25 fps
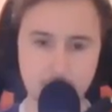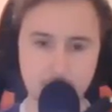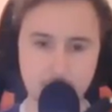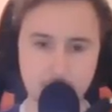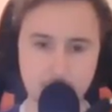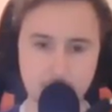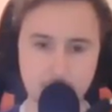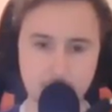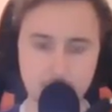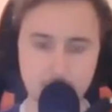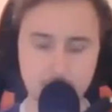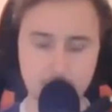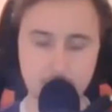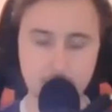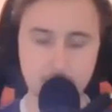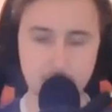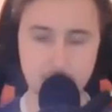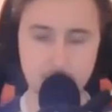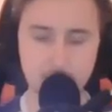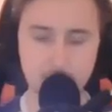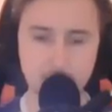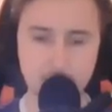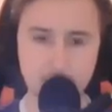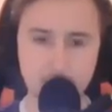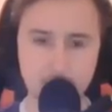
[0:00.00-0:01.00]

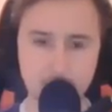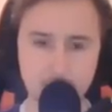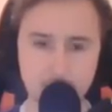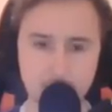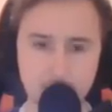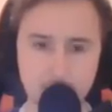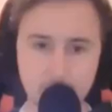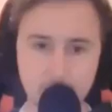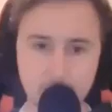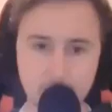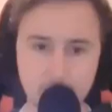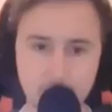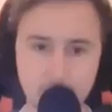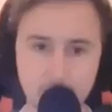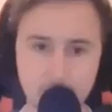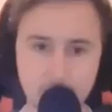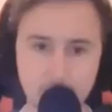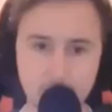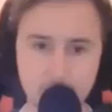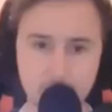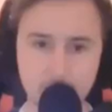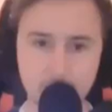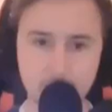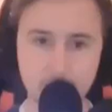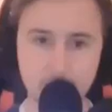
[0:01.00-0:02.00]

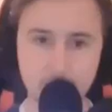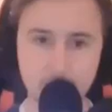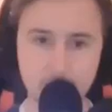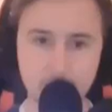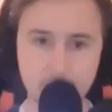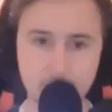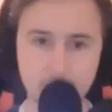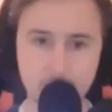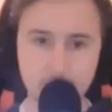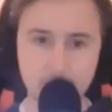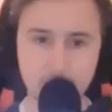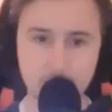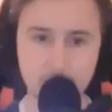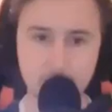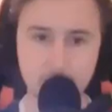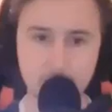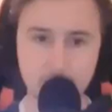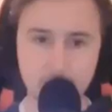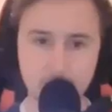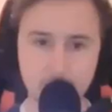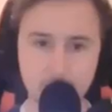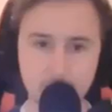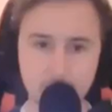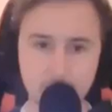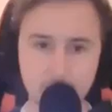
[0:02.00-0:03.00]

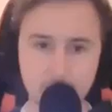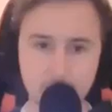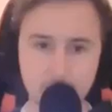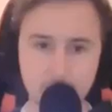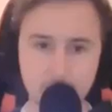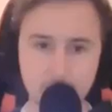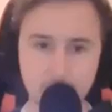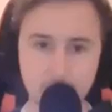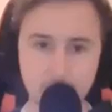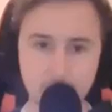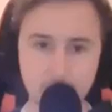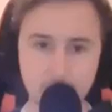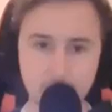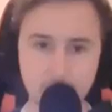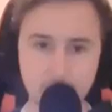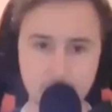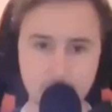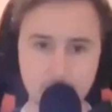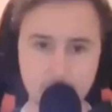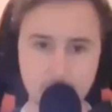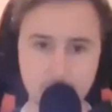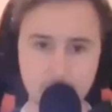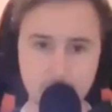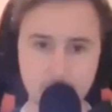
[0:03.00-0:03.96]
No words are spoken by the person on screen.